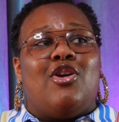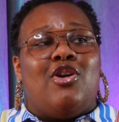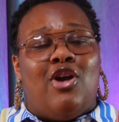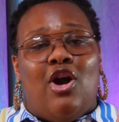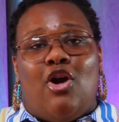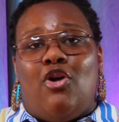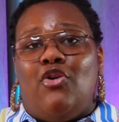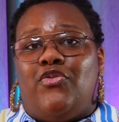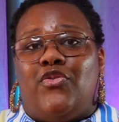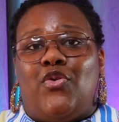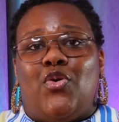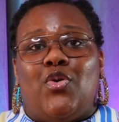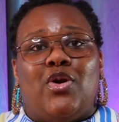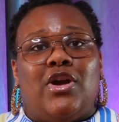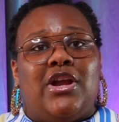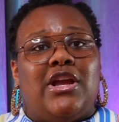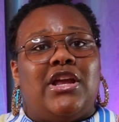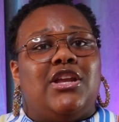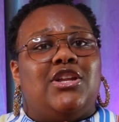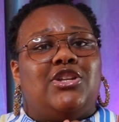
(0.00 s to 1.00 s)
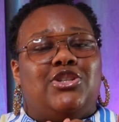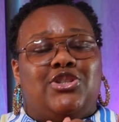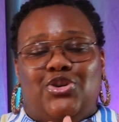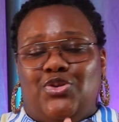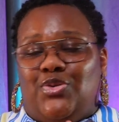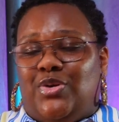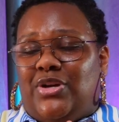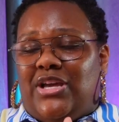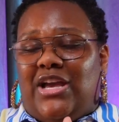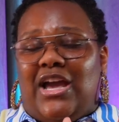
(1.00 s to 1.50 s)
go for it,
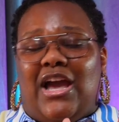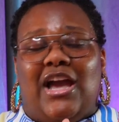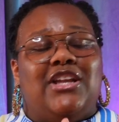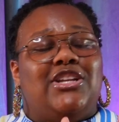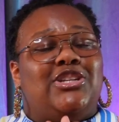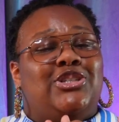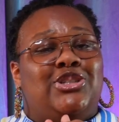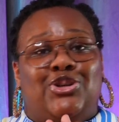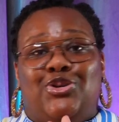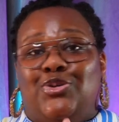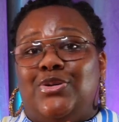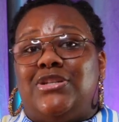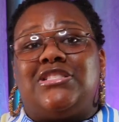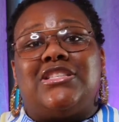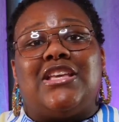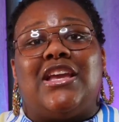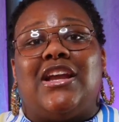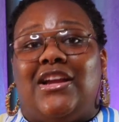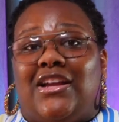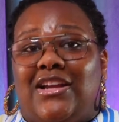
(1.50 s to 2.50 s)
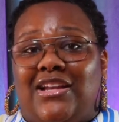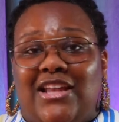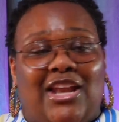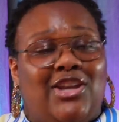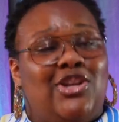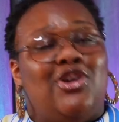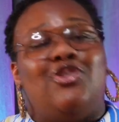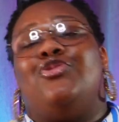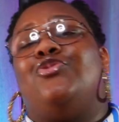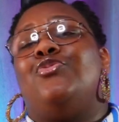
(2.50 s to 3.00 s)
do it. Do it scared. I
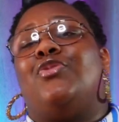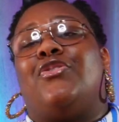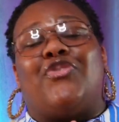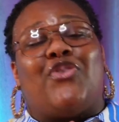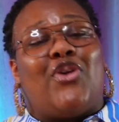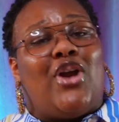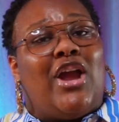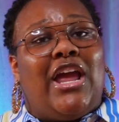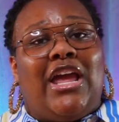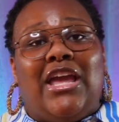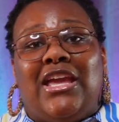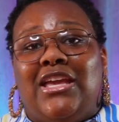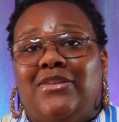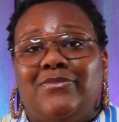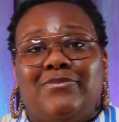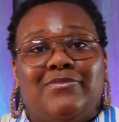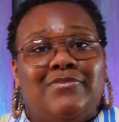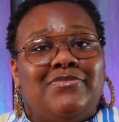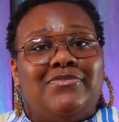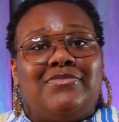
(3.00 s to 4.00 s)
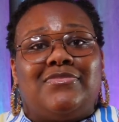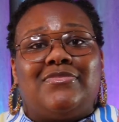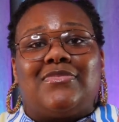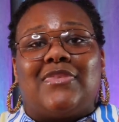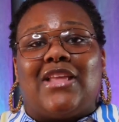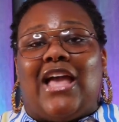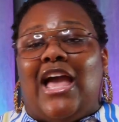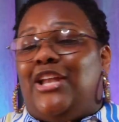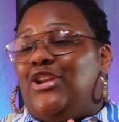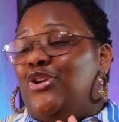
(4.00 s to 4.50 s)
know you're afraid.
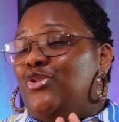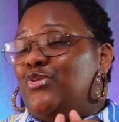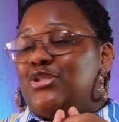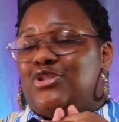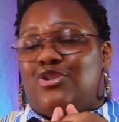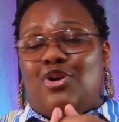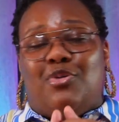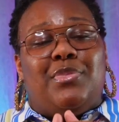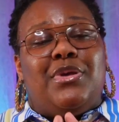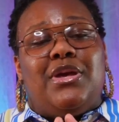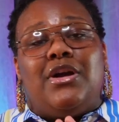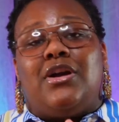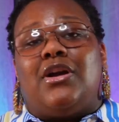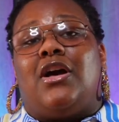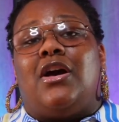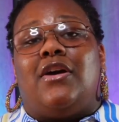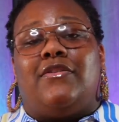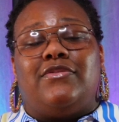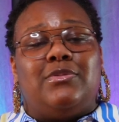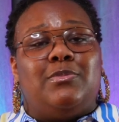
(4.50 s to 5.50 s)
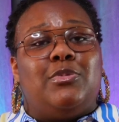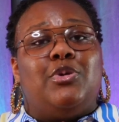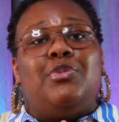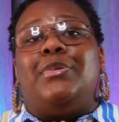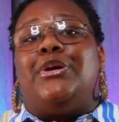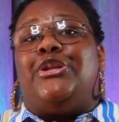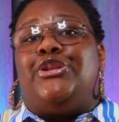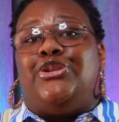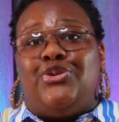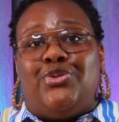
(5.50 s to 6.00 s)
I know it's going to be uncomfortable,
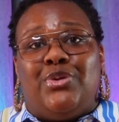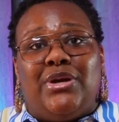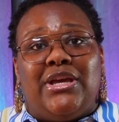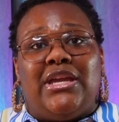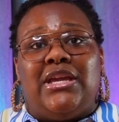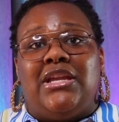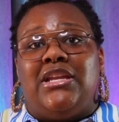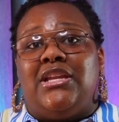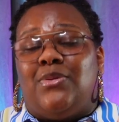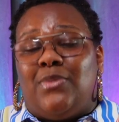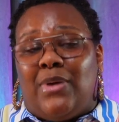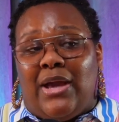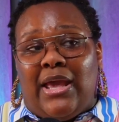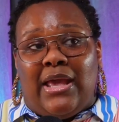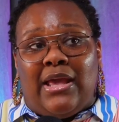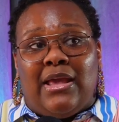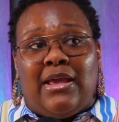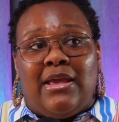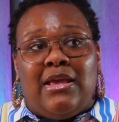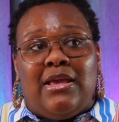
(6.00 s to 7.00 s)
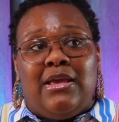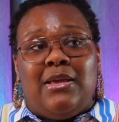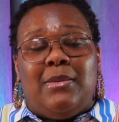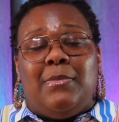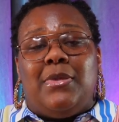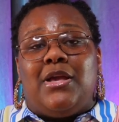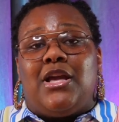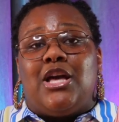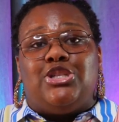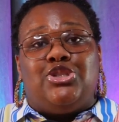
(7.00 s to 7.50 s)
but do it anyway
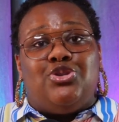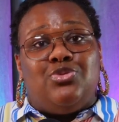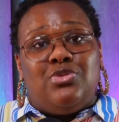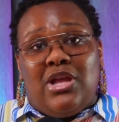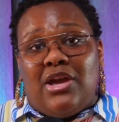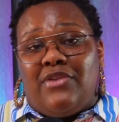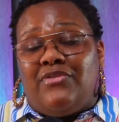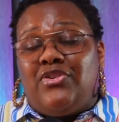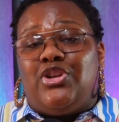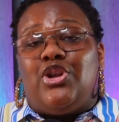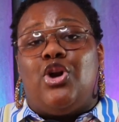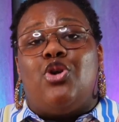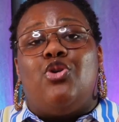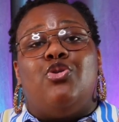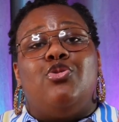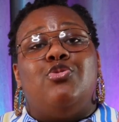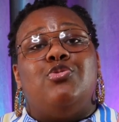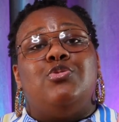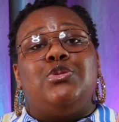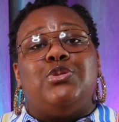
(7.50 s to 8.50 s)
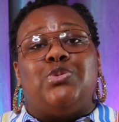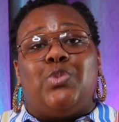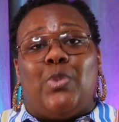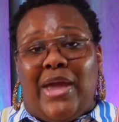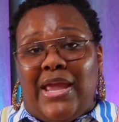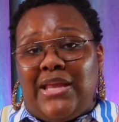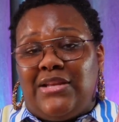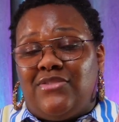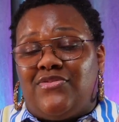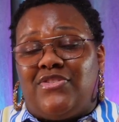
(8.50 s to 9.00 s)
because you never know who's
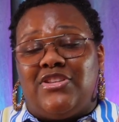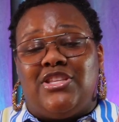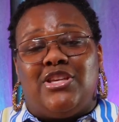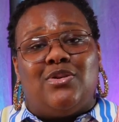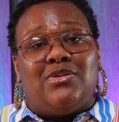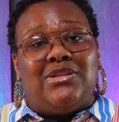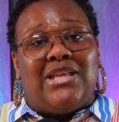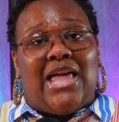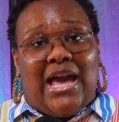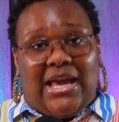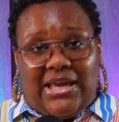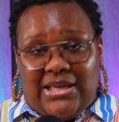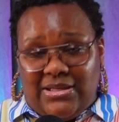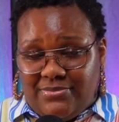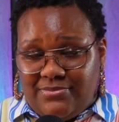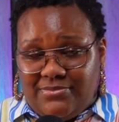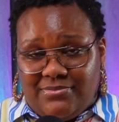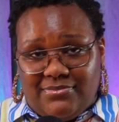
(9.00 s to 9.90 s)
waiting for your light.